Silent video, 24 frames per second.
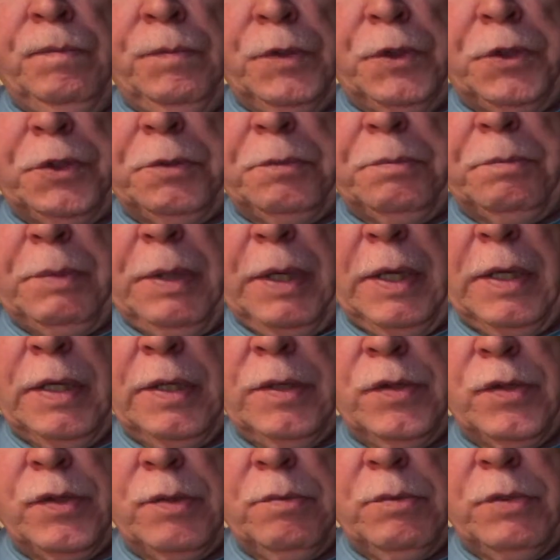
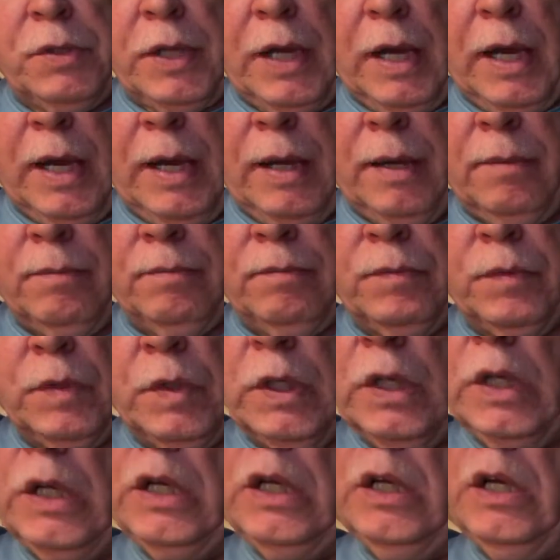spend some time
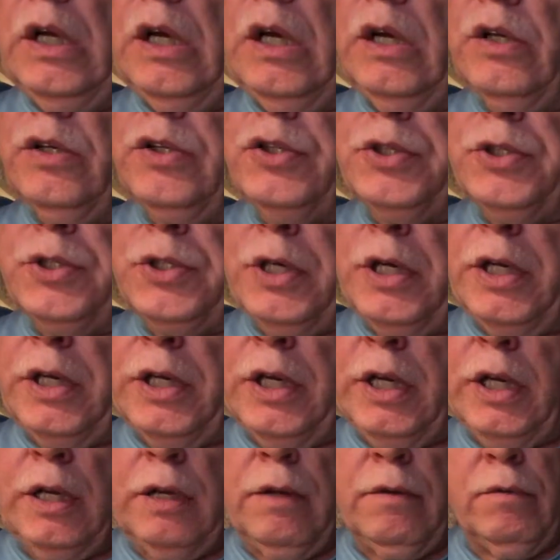
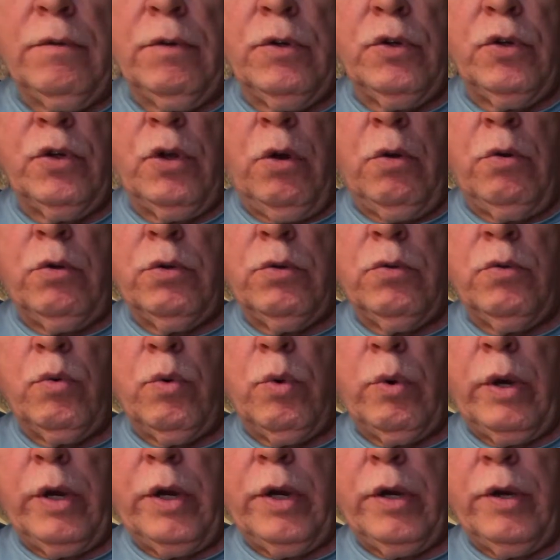studying, knowing
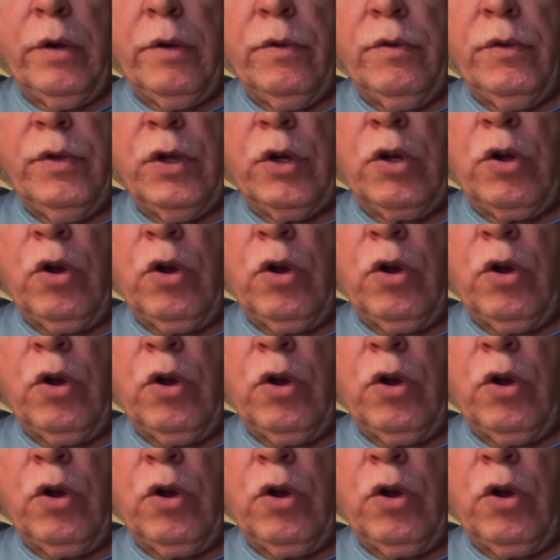where the